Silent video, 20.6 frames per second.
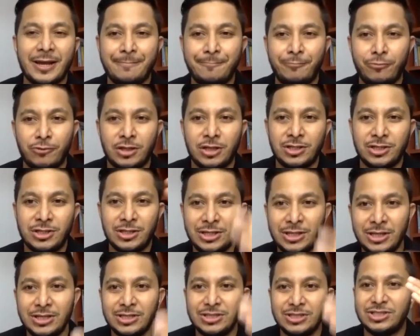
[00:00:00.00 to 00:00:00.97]

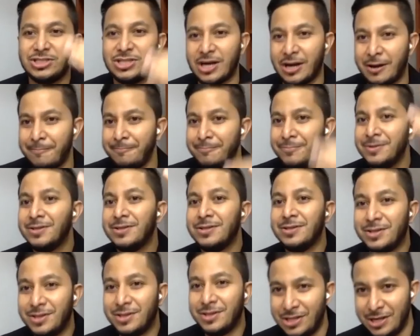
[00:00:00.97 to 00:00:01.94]
potentially jump
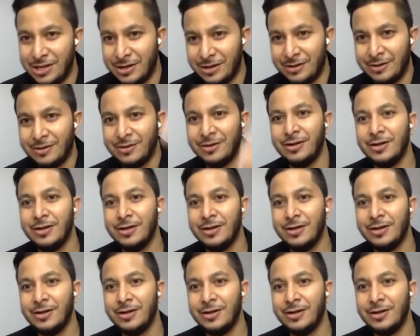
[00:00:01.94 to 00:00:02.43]
tier.